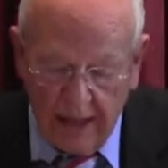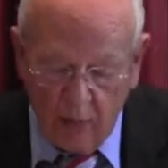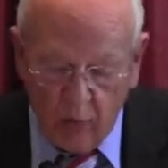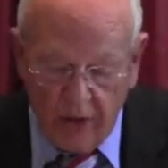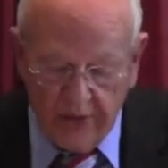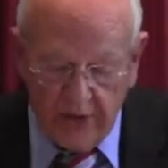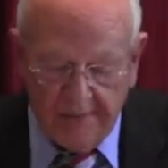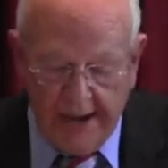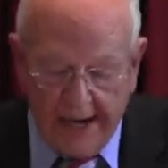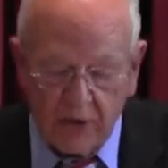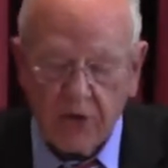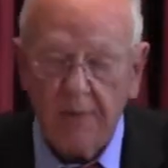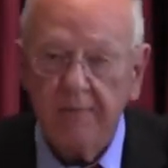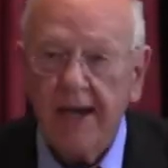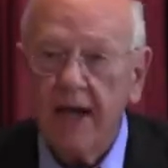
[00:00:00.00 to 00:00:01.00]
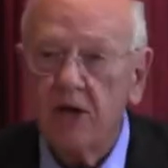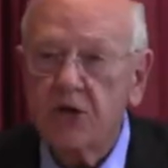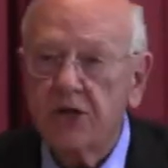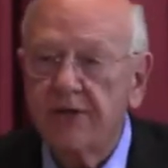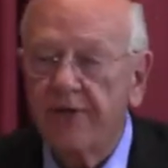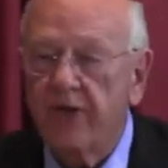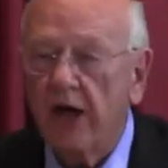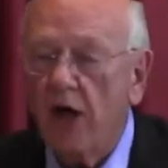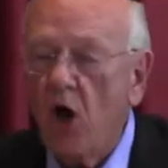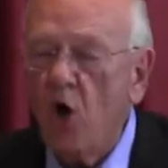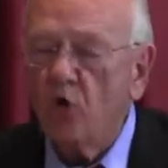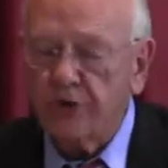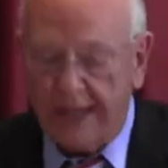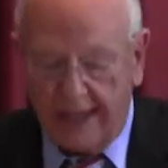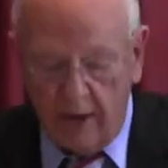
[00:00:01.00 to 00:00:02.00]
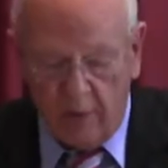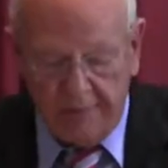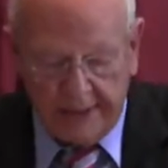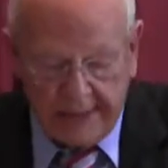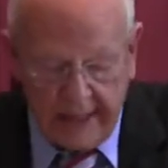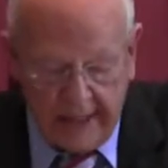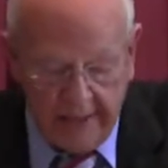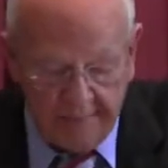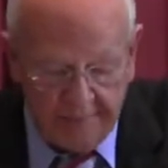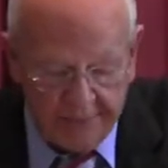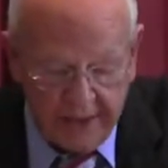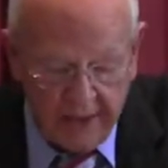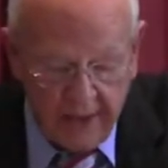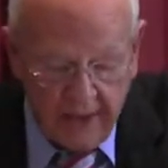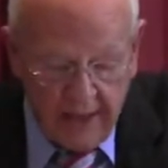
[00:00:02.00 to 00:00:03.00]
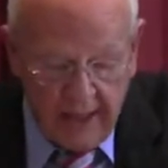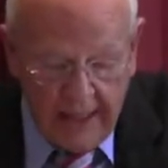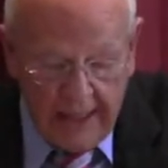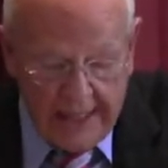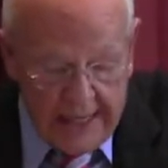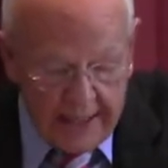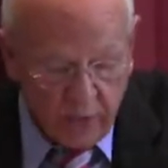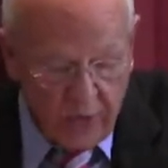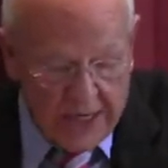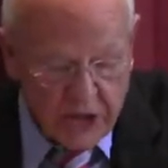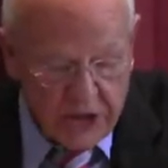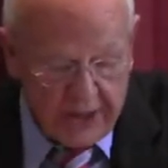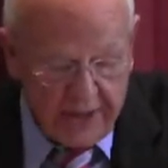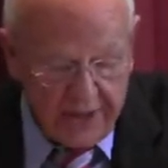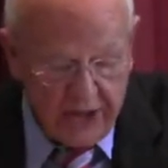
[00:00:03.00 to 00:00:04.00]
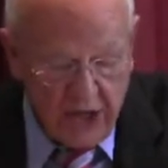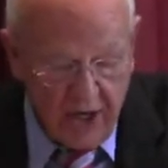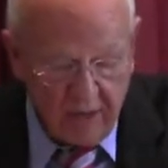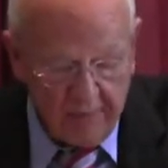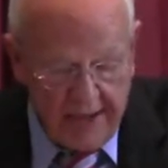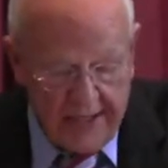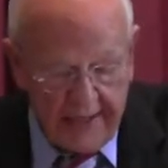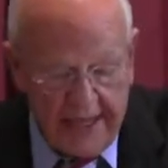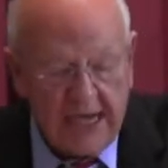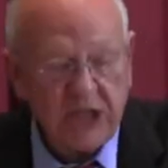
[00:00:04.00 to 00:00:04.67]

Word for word: one of the managers of the hotel became uh, interested in the young man.